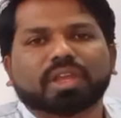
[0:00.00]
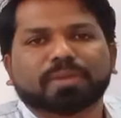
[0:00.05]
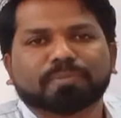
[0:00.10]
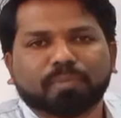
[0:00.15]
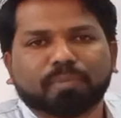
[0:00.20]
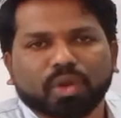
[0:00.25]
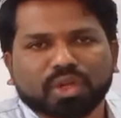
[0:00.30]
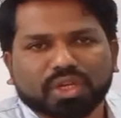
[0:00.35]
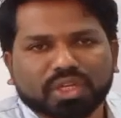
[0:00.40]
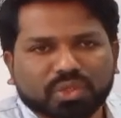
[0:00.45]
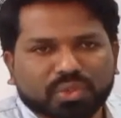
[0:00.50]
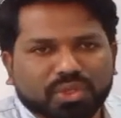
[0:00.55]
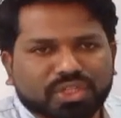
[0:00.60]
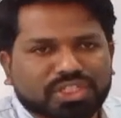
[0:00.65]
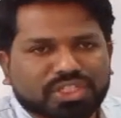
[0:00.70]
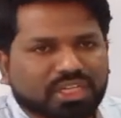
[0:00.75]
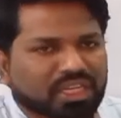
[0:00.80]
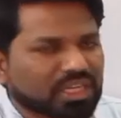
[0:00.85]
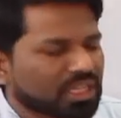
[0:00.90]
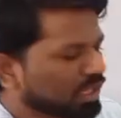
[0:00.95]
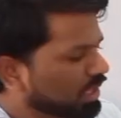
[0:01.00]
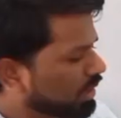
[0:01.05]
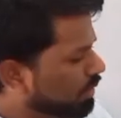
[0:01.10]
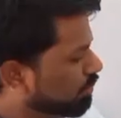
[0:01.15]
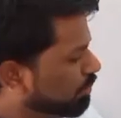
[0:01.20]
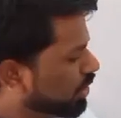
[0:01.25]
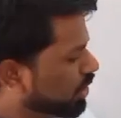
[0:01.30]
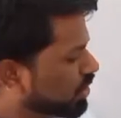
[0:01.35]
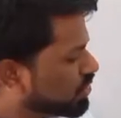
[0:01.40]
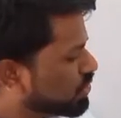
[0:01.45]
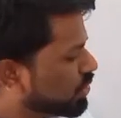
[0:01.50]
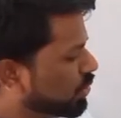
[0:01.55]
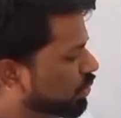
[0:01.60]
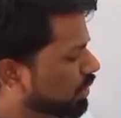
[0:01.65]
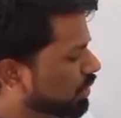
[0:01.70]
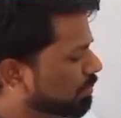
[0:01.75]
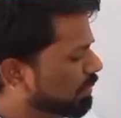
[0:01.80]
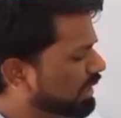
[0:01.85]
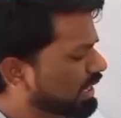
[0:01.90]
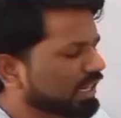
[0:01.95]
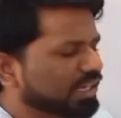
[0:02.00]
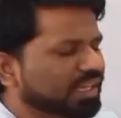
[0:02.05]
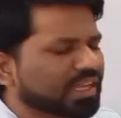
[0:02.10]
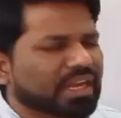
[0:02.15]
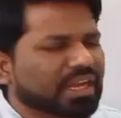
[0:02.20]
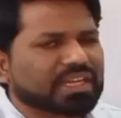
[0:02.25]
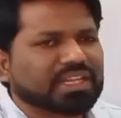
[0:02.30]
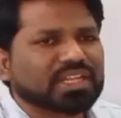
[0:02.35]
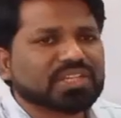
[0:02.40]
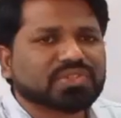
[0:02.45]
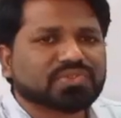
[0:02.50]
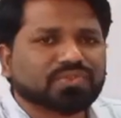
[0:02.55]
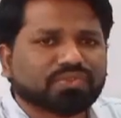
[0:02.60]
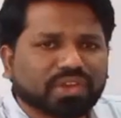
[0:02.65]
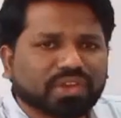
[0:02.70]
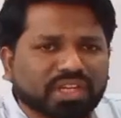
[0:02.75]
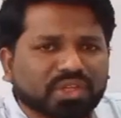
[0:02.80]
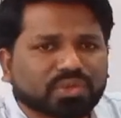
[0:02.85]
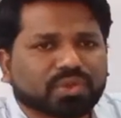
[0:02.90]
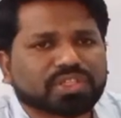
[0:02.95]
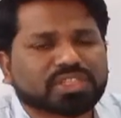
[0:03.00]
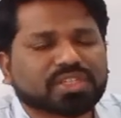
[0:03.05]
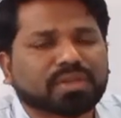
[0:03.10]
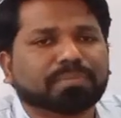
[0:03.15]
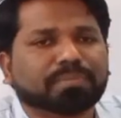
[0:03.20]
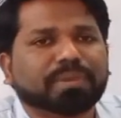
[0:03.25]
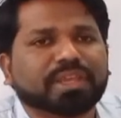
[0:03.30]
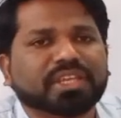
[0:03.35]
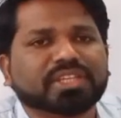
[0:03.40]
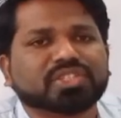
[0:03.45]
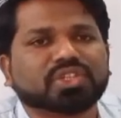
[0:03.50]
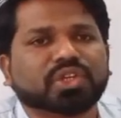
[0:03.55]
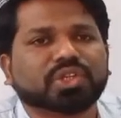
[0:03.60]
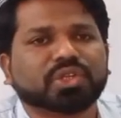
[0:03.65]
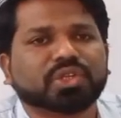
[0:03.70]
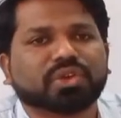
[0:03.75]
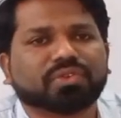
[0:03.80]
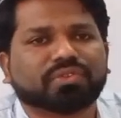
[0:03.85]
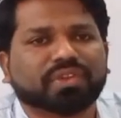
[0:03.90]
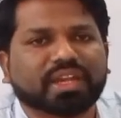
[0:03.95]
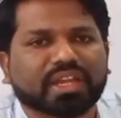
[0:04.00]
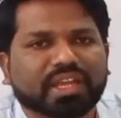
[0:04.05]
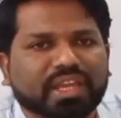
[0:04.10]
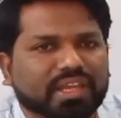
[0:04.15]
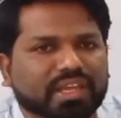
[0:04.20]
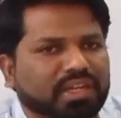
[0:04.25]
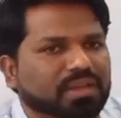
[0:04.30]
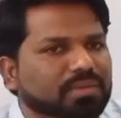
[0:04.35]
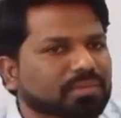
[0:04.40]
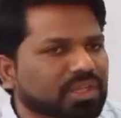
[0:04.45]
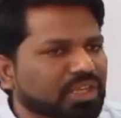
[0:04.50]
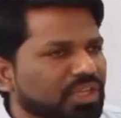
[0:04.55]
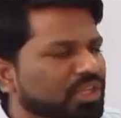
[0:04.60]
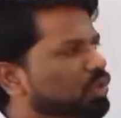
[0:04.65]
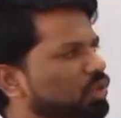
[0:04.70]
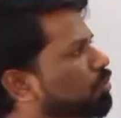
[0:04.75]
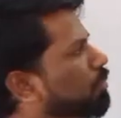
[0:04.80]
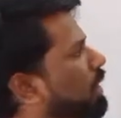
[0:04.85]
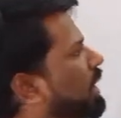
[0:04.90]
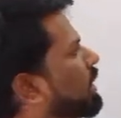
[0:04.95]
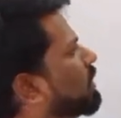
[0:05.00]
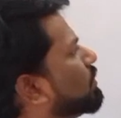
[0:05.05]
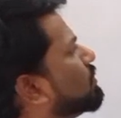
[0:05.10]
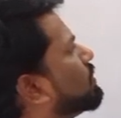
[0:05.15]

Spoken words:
important question, because you will be getting at least one question based on your Venn diagram. You might have